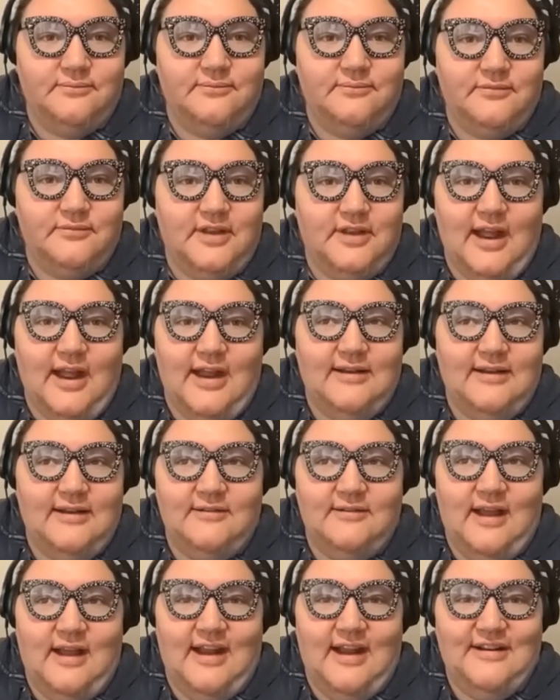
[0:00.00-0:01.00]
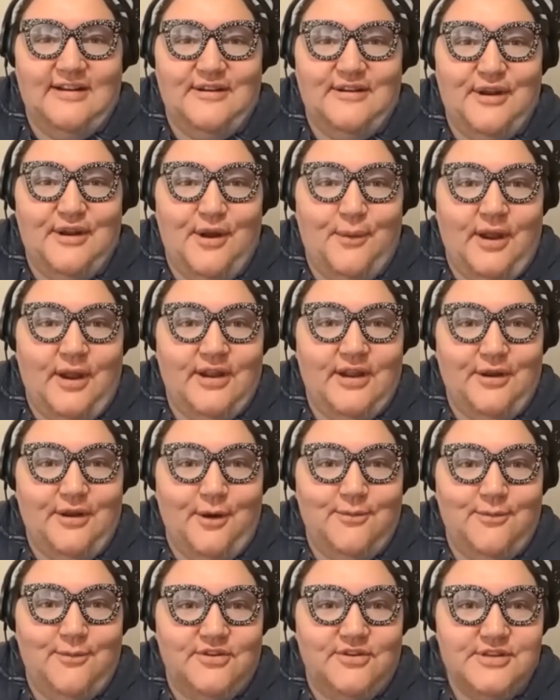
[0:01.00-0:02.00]
Like, I didn't know I could
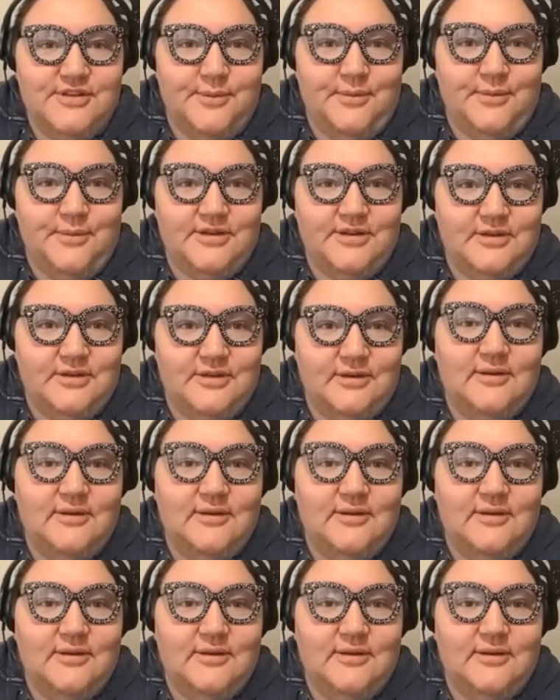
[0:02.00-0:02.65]
hope for so much.